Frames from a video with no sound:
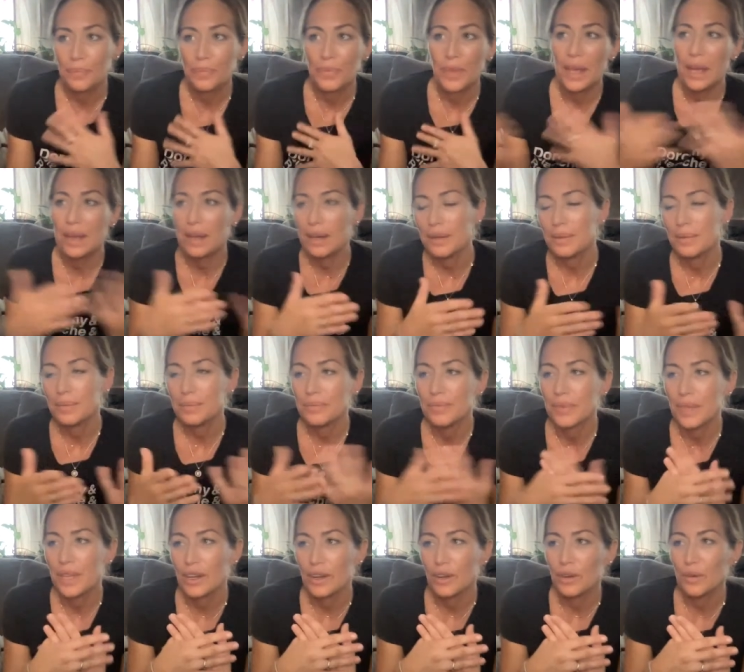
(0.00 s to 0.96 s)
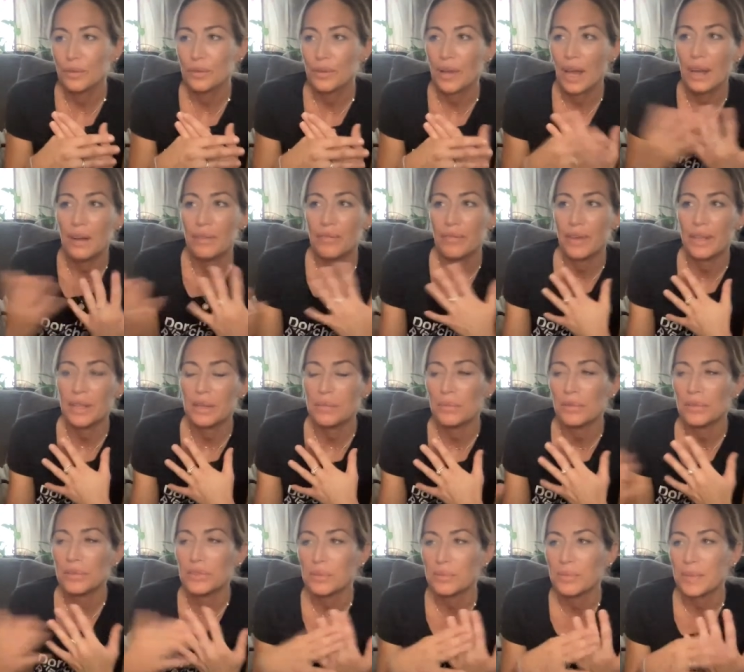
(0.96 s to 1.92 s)
you know, not
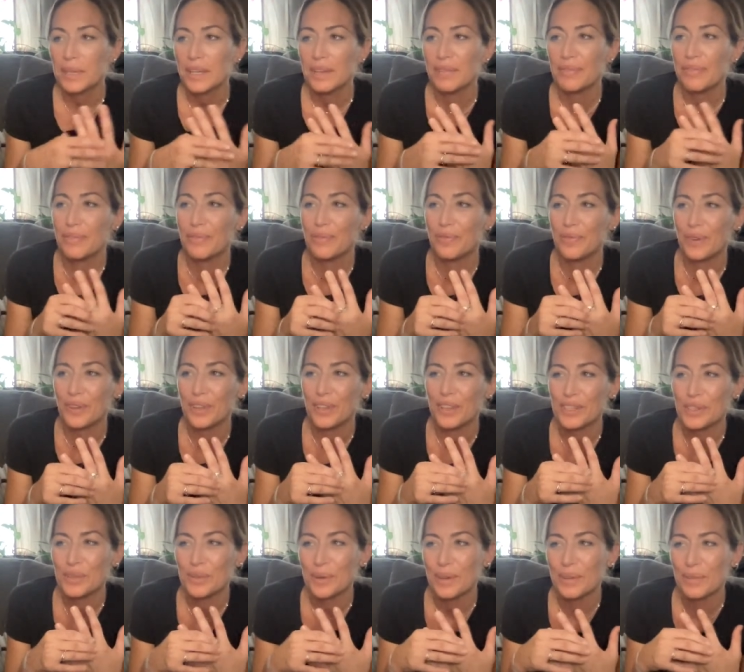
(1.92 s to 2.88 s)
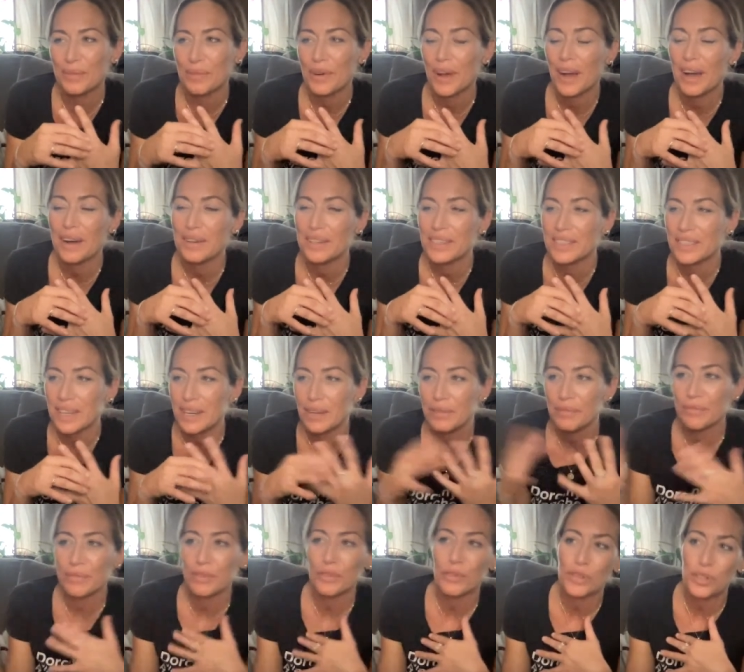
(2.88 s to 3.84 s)
available to me for the 24 hours that I
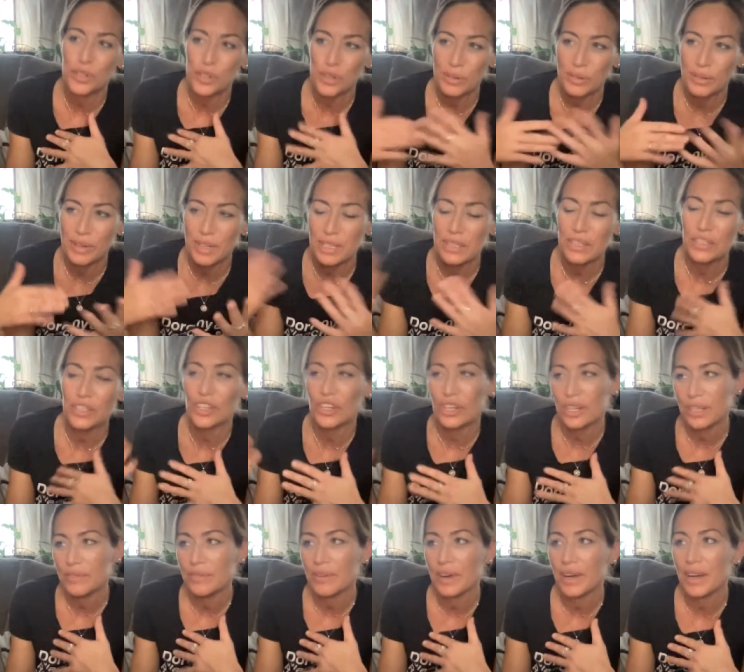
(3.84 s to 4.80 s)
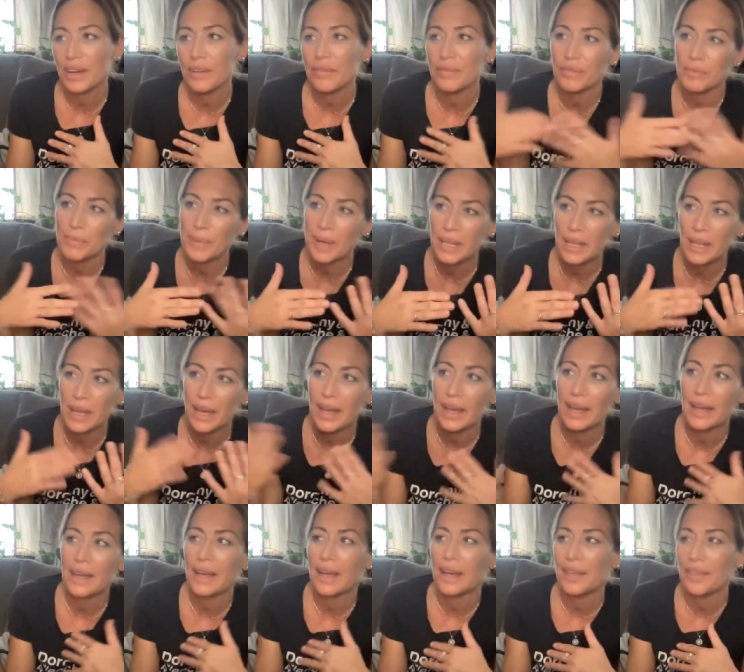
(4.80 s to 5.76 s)
flew to Geneva from
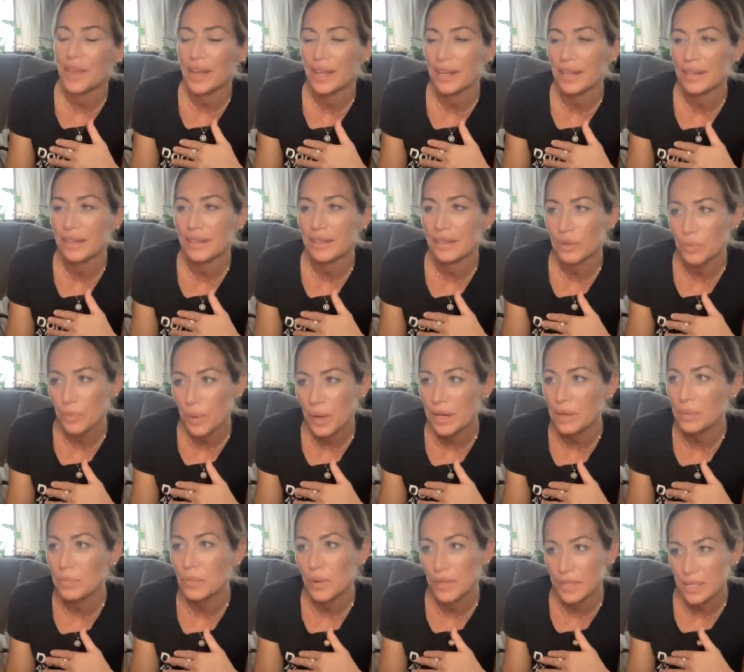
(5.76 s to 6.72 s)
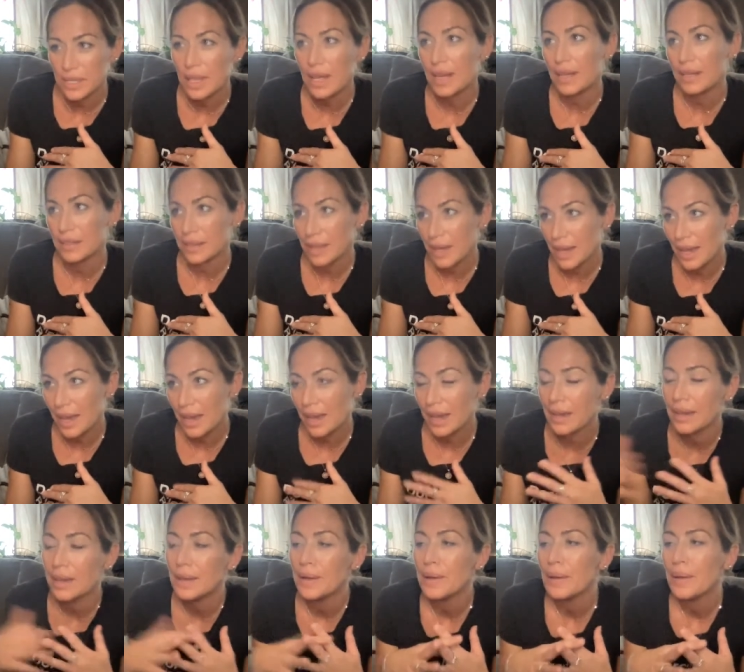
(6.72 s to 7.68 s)
LA. And then the wedding was that
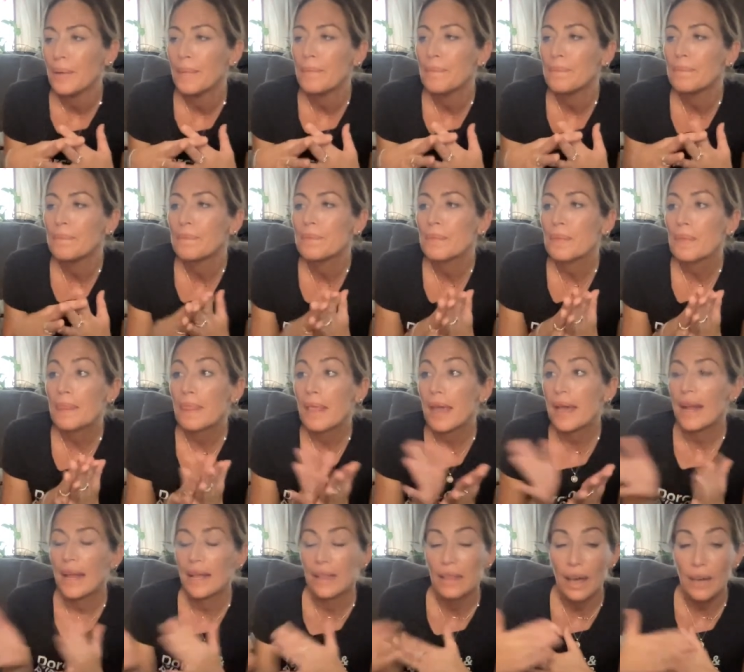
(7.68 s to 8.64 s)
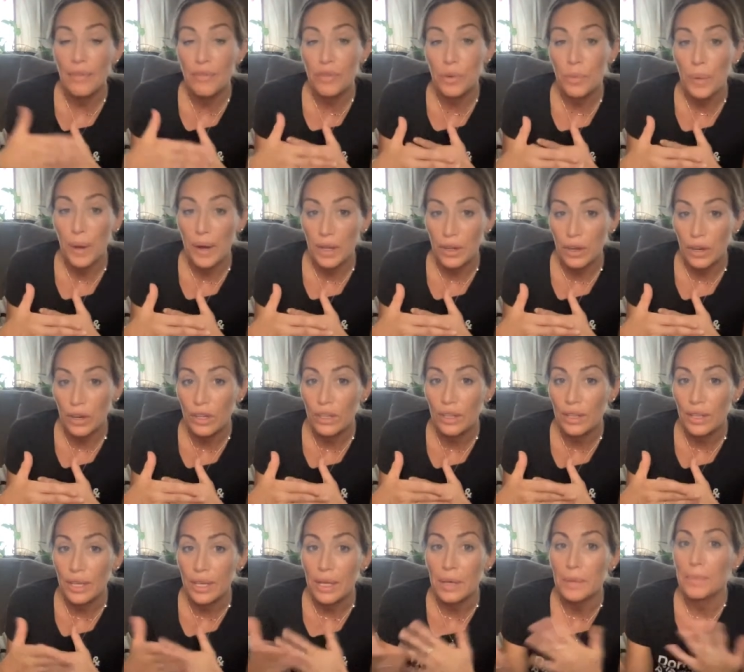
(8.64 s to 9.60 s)
day. And I left the wedding
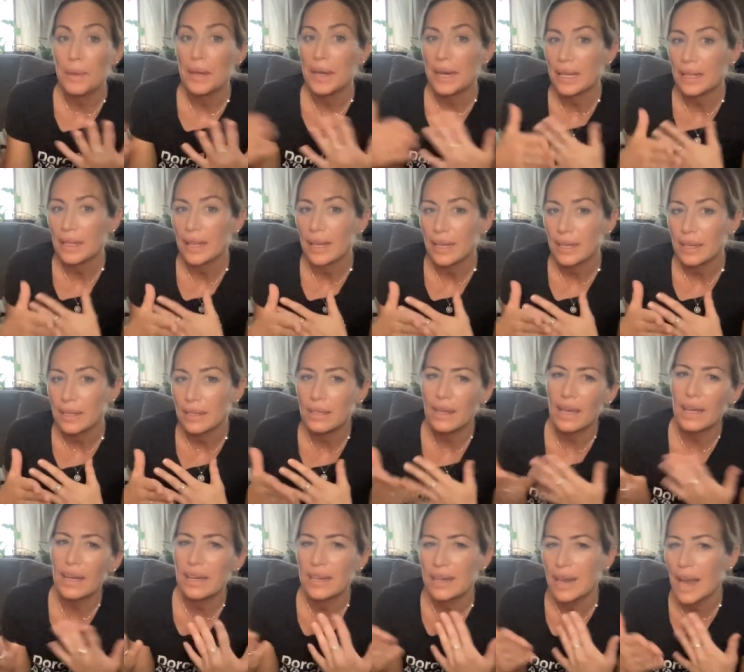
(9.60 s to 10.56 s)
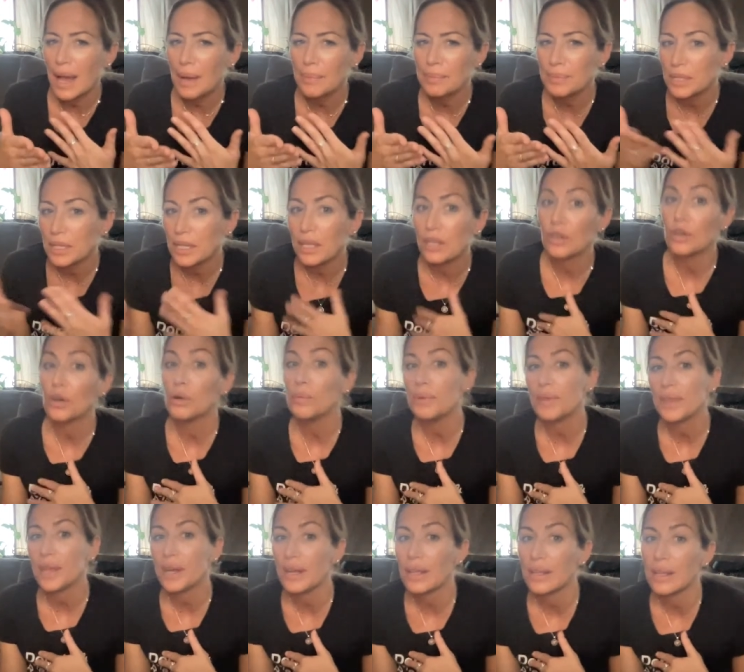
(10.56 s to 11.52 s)
early and I like kind of napped a little,
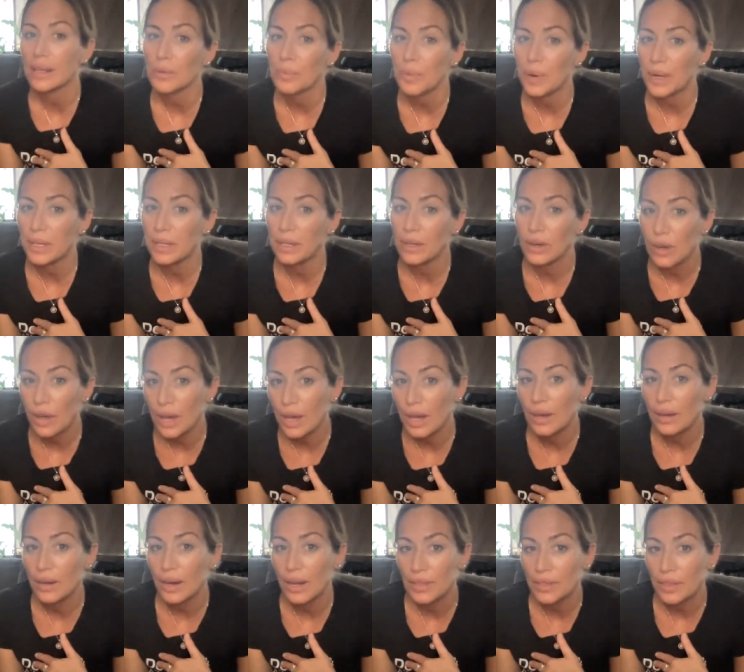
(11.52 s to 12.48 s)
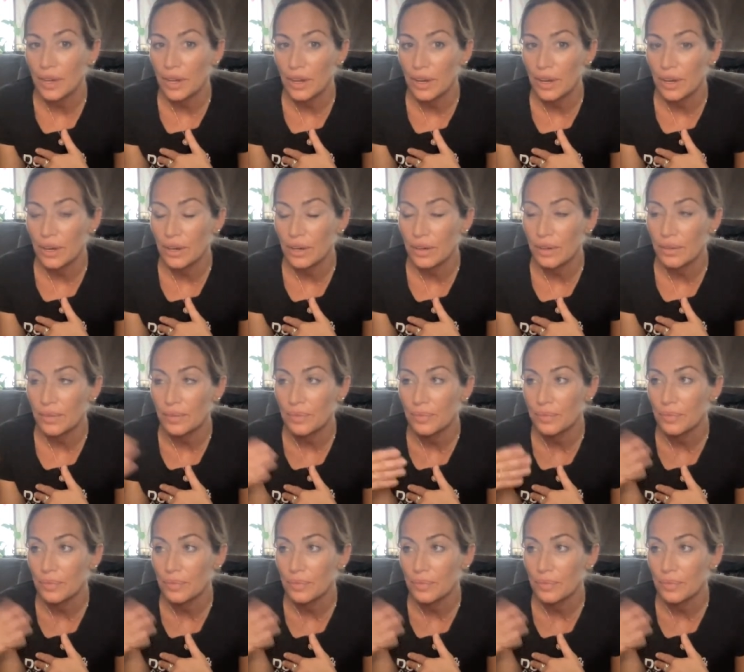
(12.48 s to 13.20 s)
but then I like went and hung out at their